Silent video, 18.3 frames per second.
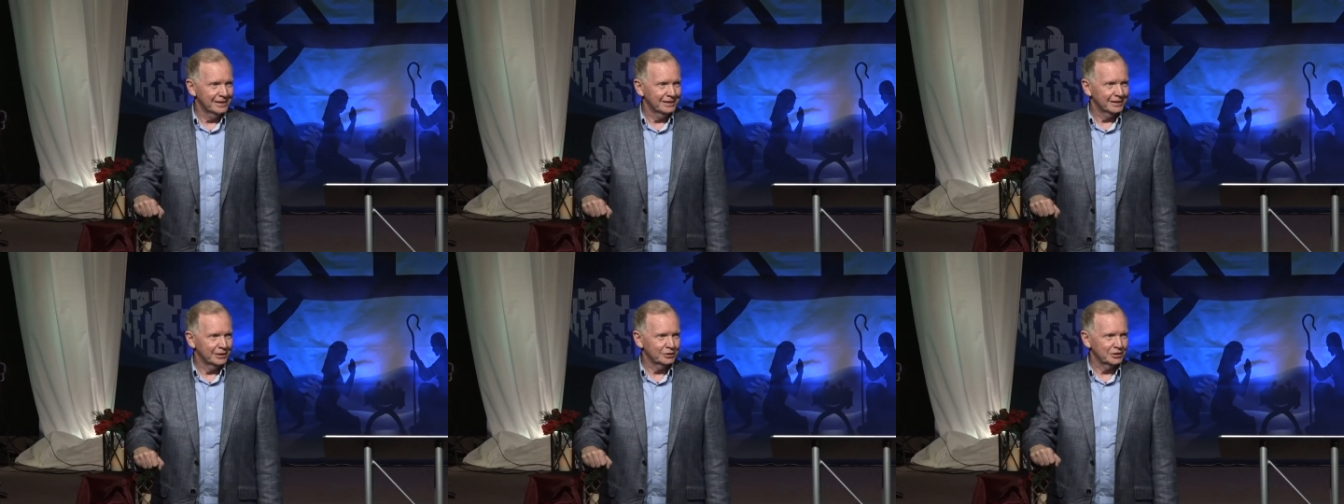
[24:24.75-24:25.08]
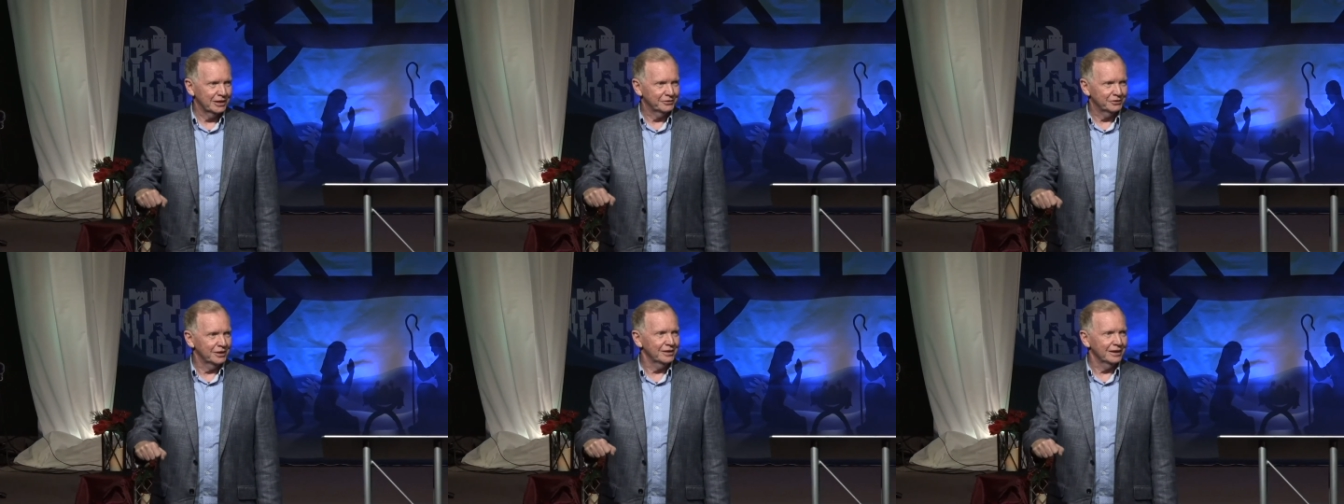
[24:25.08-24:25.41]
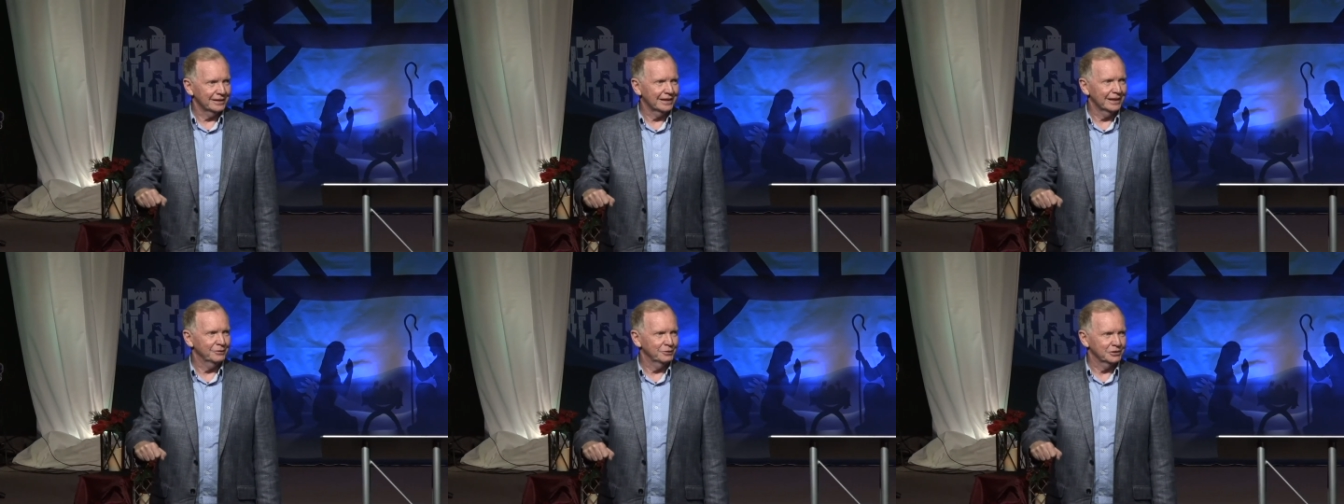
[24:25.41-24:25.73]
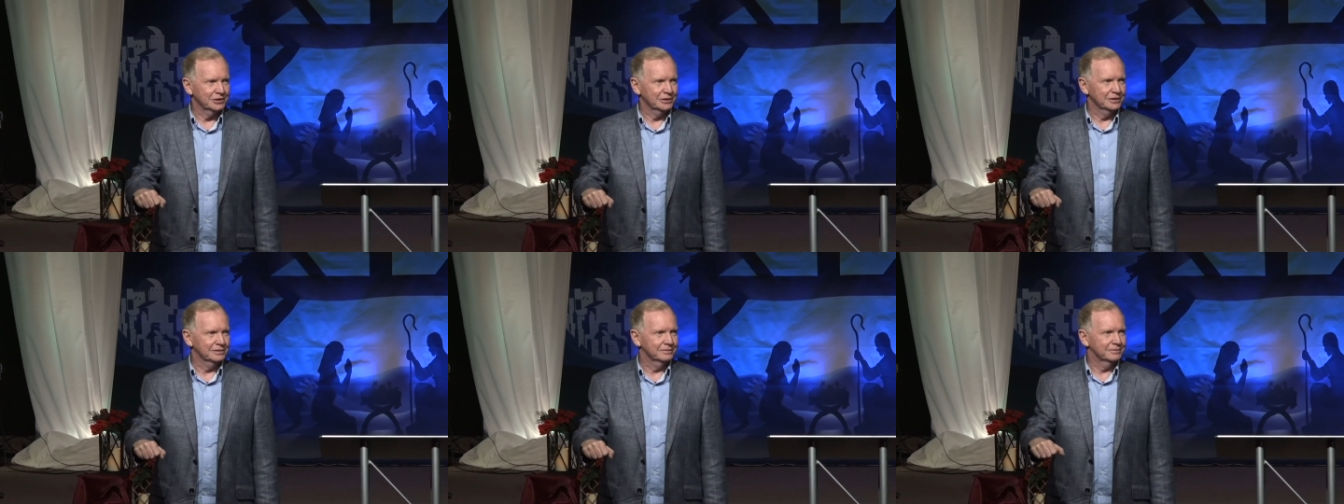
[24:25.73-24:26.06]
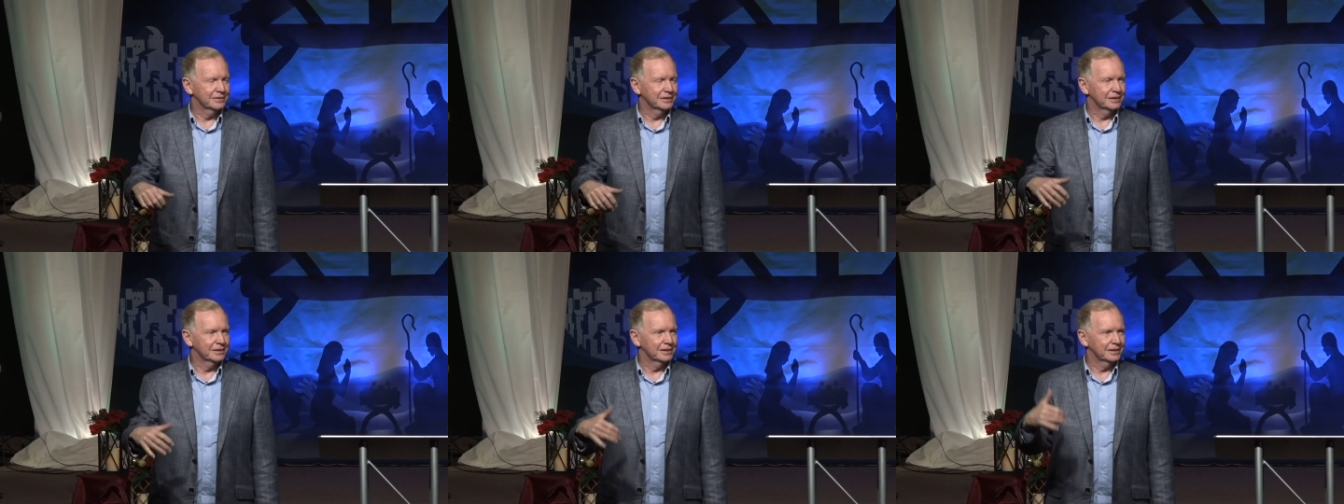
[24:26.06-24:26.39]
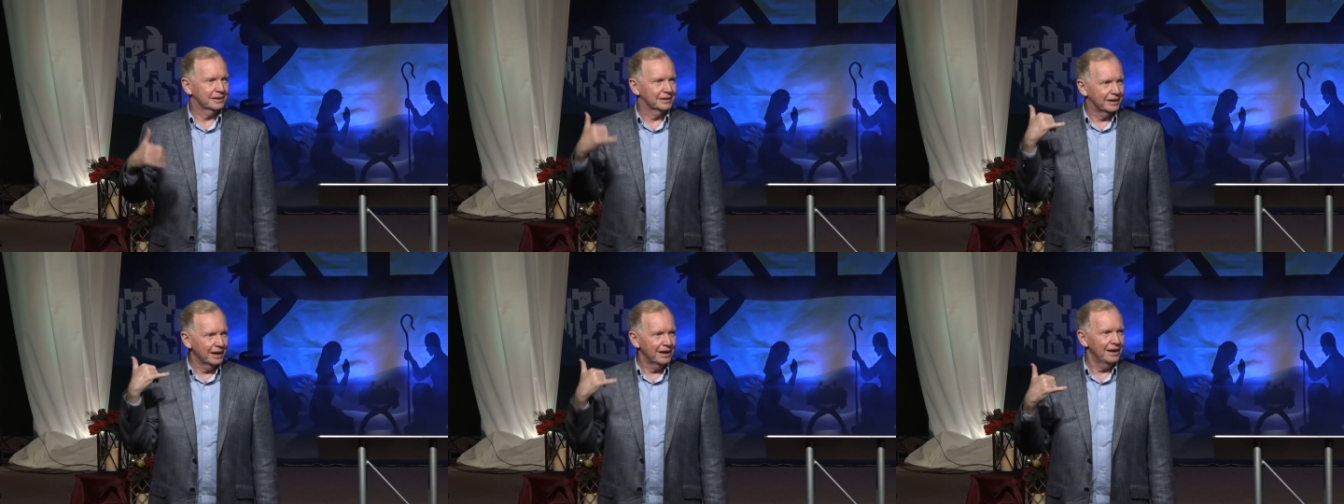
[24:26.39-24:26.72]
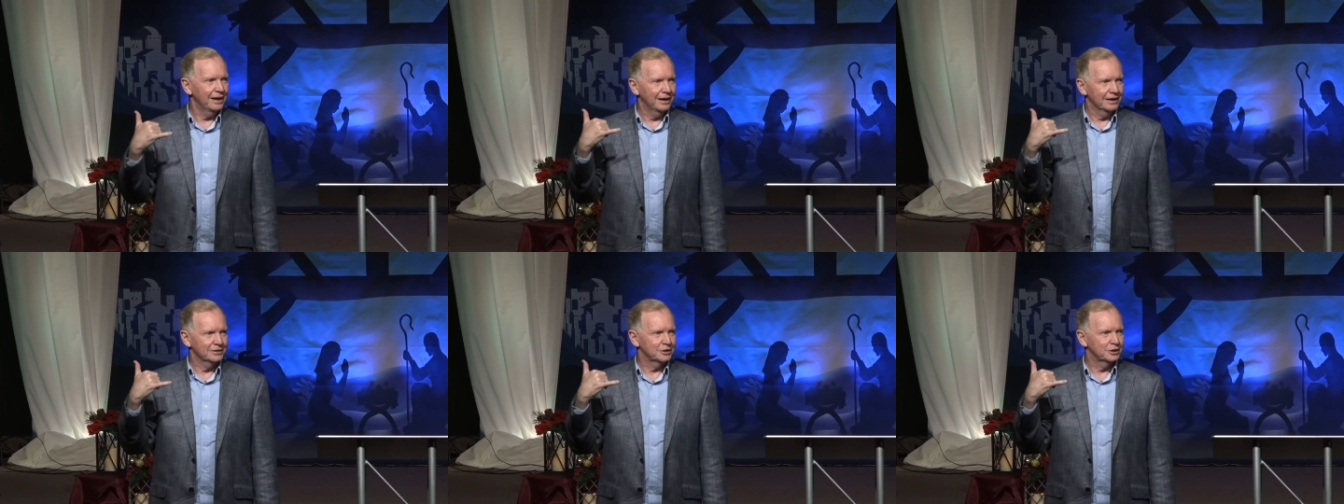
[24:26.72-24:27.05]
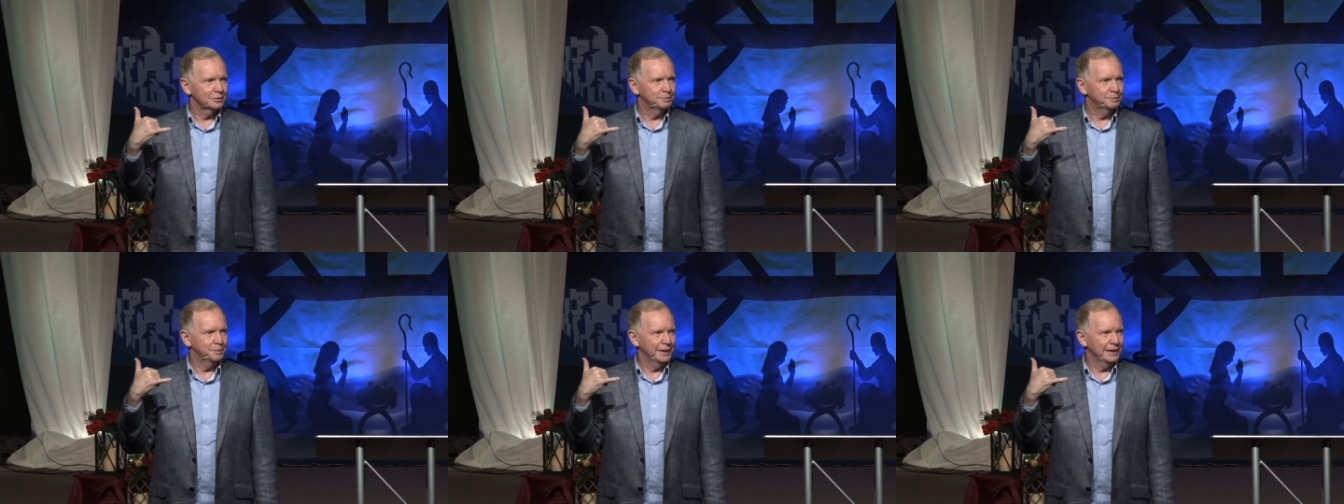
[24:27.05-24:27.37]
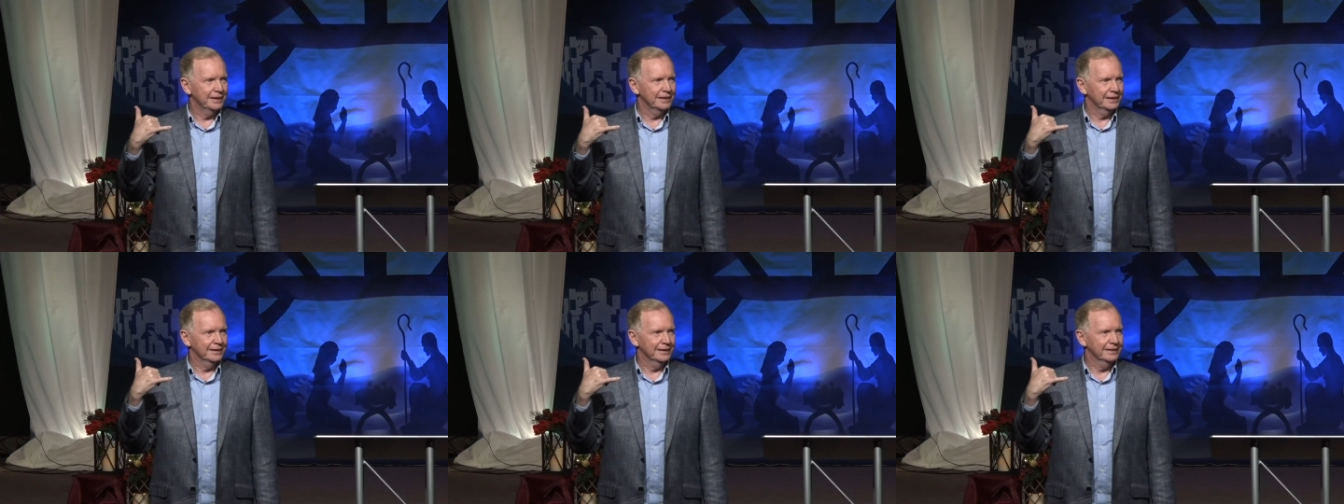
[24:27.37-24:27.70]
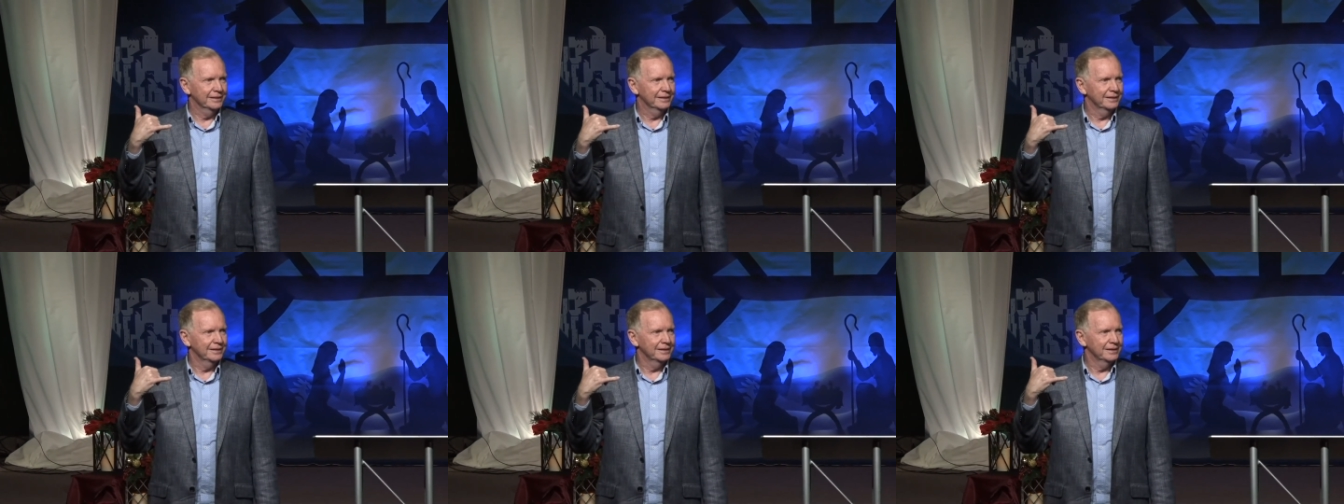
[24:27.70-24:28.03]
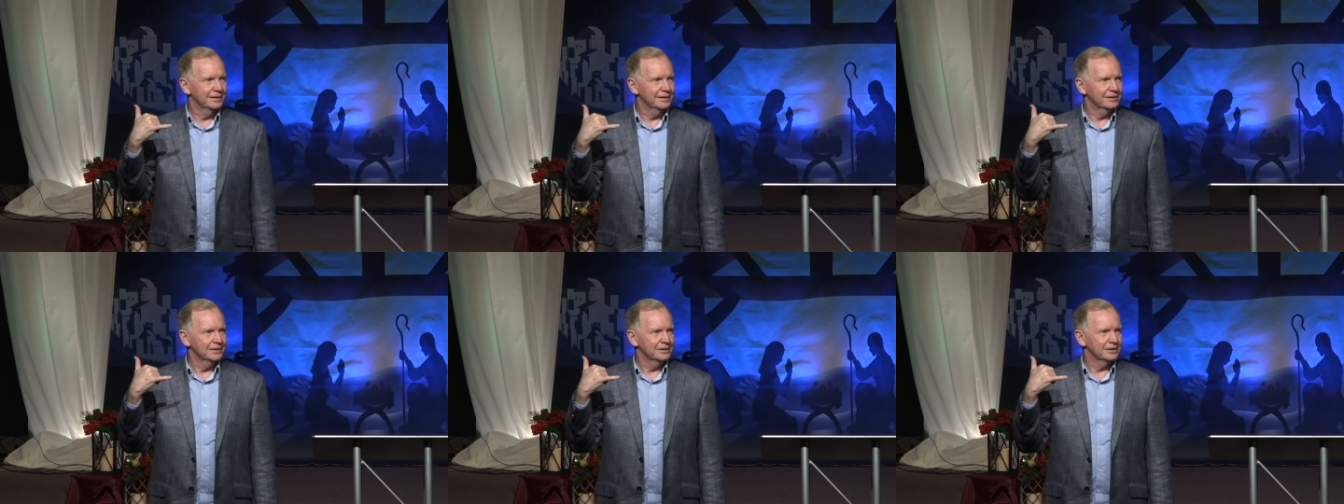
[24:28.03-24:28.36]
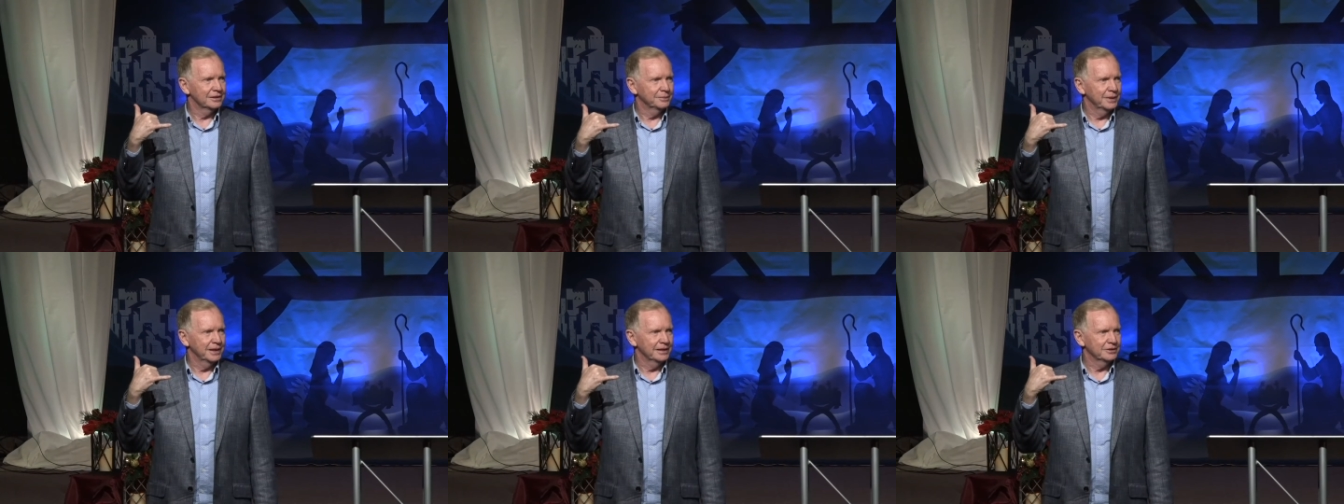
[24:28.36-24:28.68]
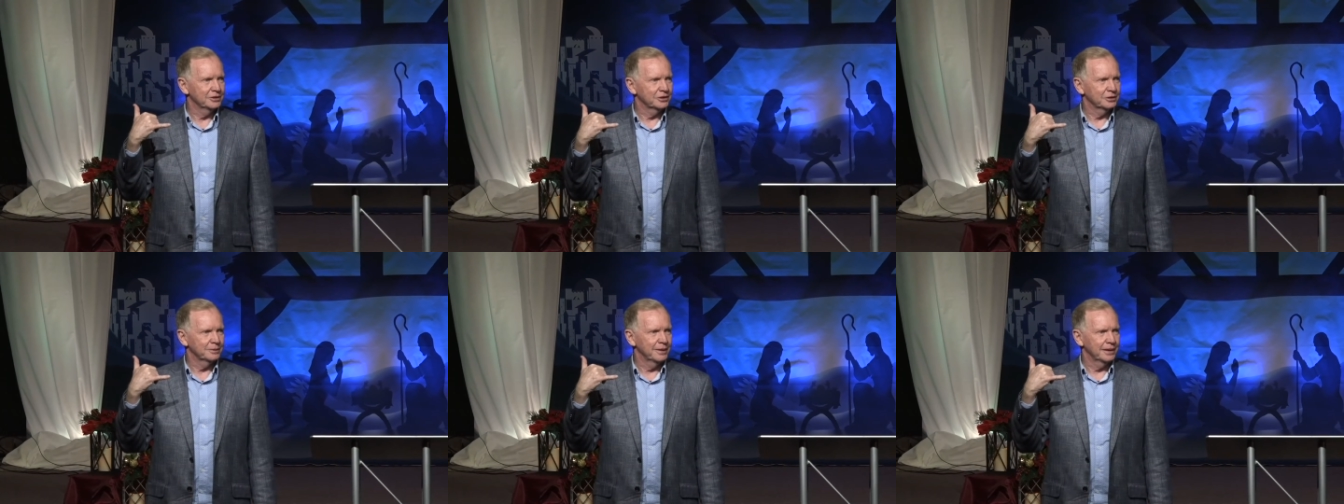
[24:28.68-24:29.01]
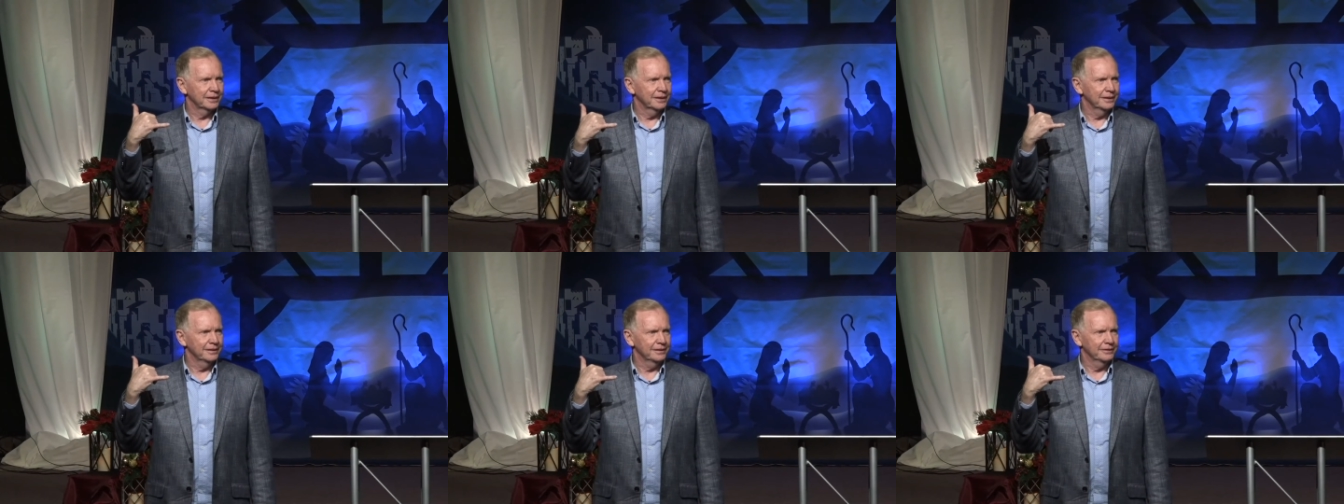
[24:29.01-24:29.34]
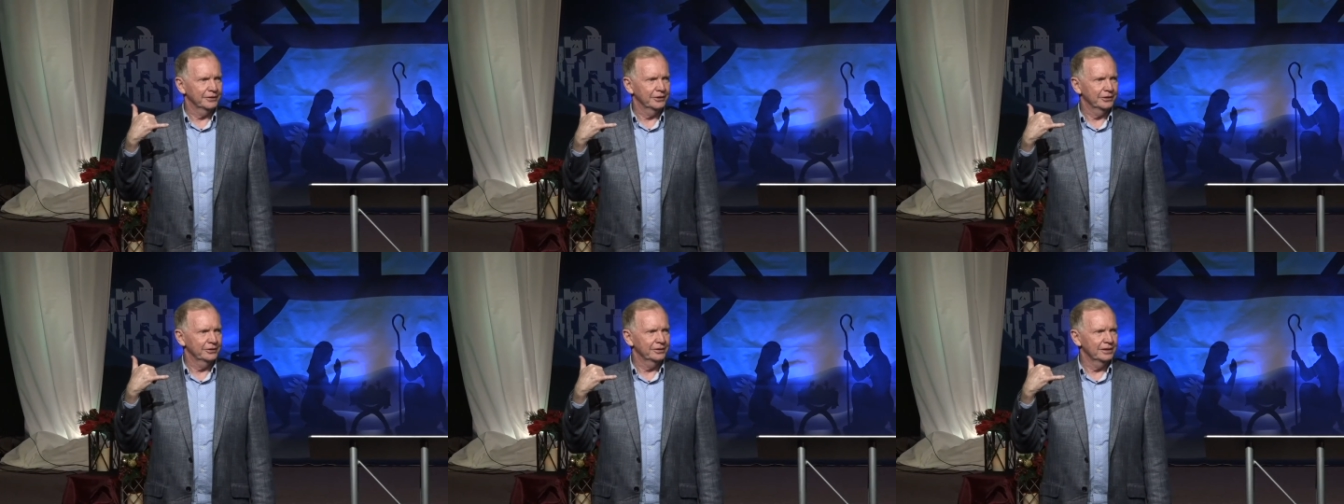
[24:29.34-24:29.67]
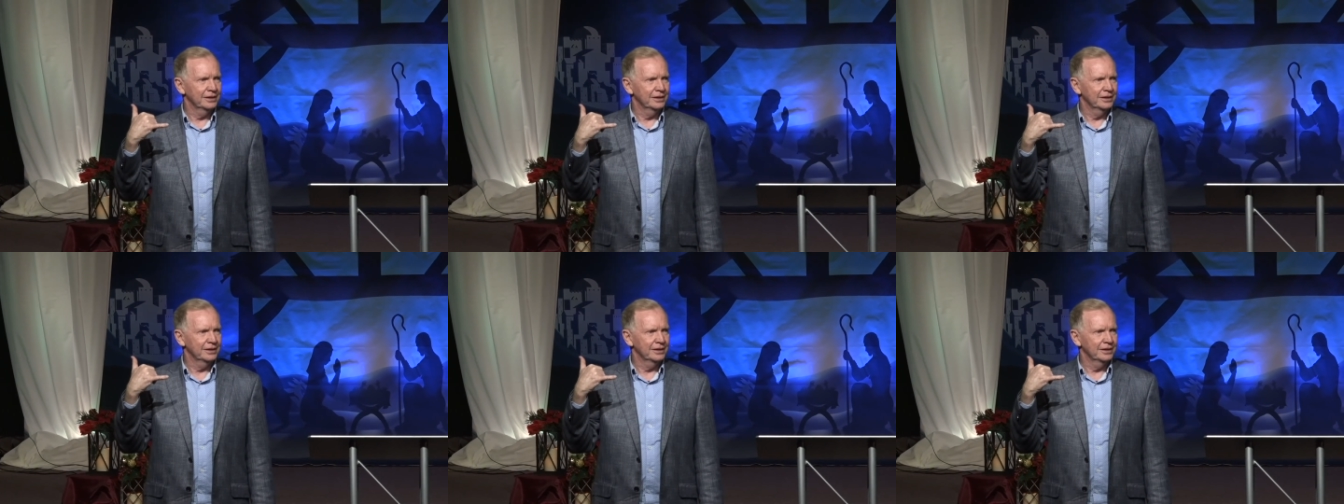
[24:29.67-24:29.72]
because I felt like that was God speaking to me. He says, Mike, I love you.